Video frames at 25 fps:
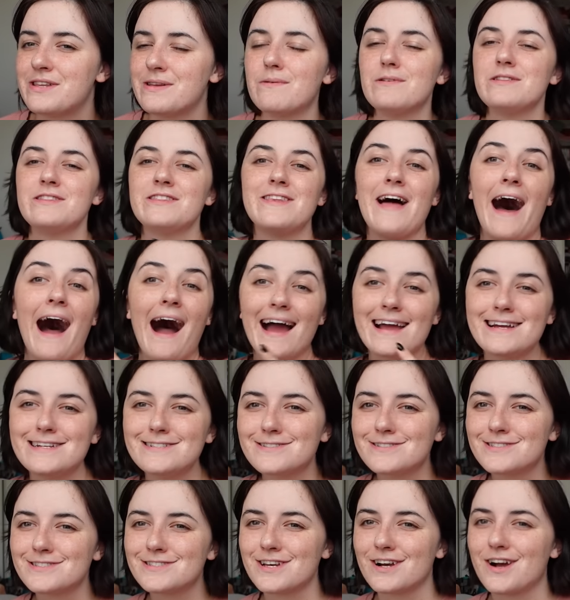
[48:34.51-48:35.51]

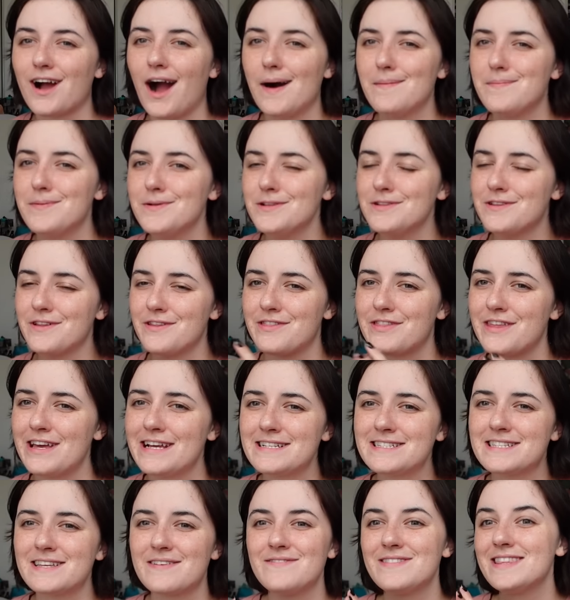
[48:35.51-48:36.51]
lines, a couple of
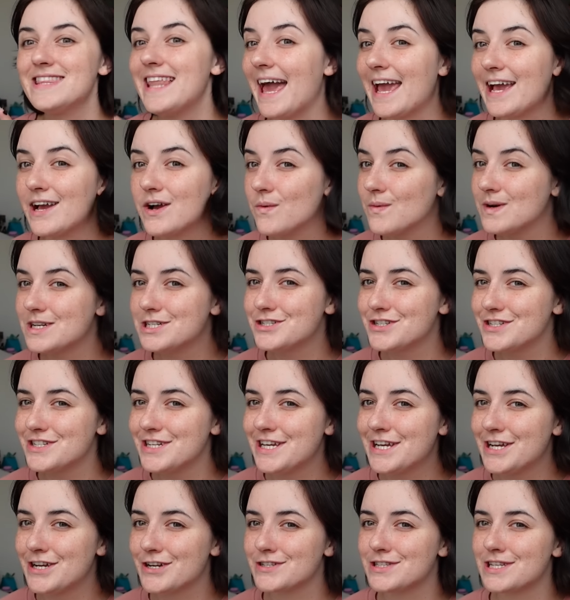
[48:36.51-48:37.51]
things of language in
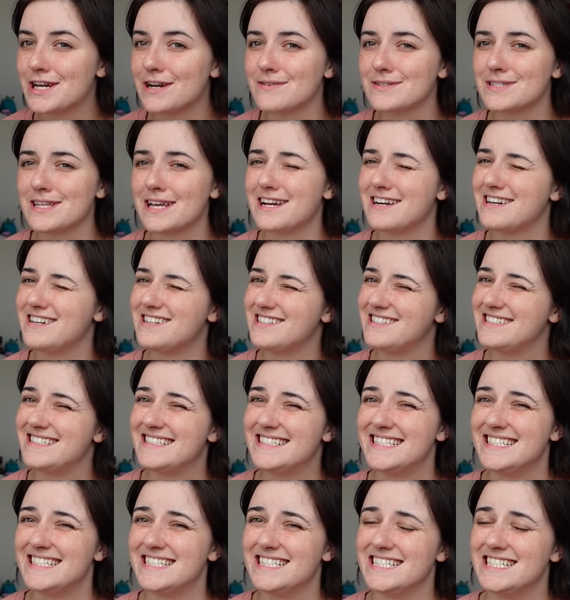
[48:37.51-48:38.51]
here that I was like,
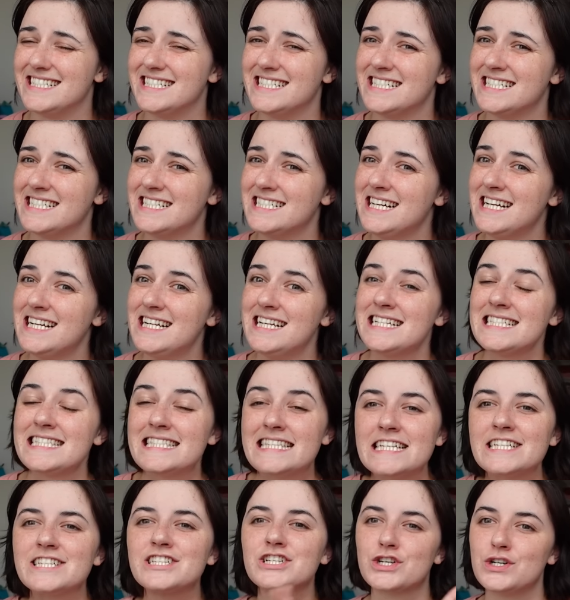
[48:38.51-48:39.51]
ah, oh,
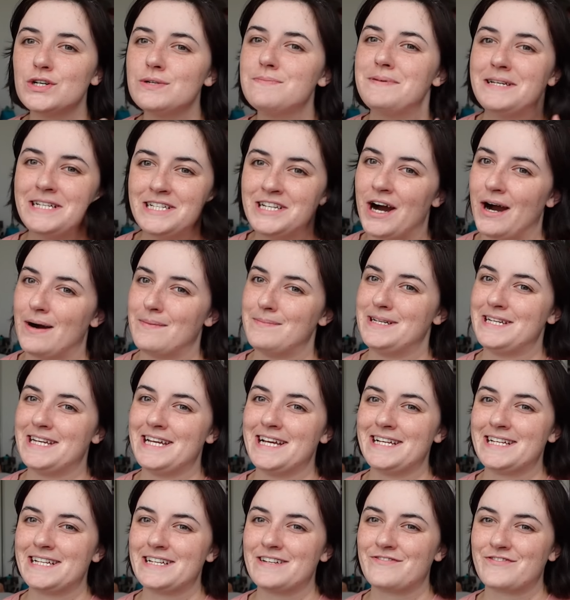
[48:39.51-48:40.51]
this could be
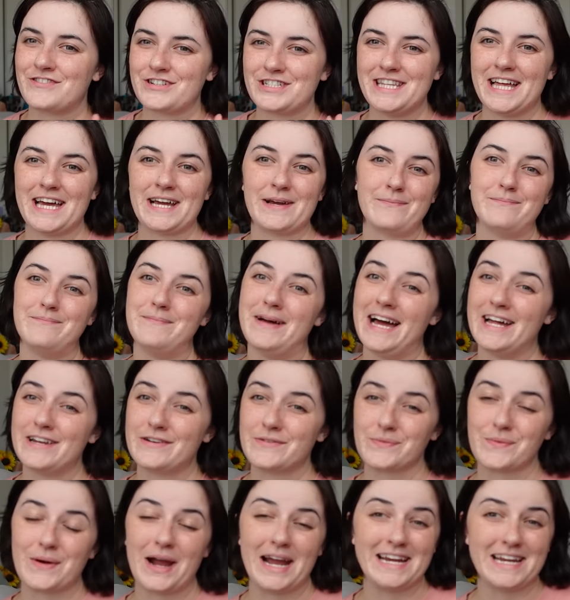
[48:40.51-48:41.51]
nominated for like
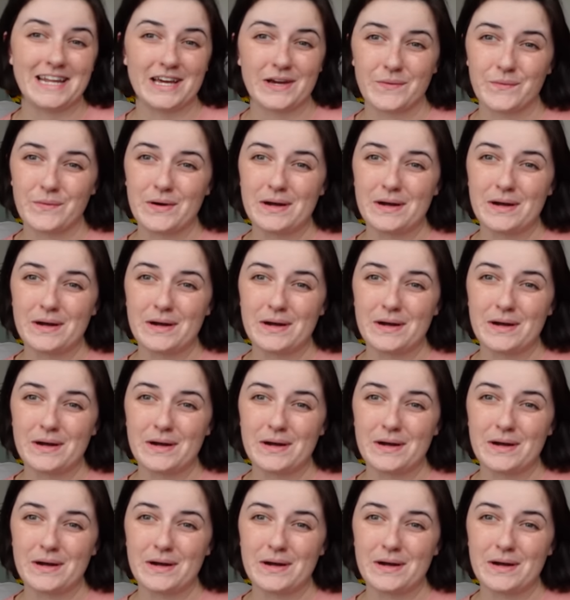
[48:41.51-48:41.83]
men writing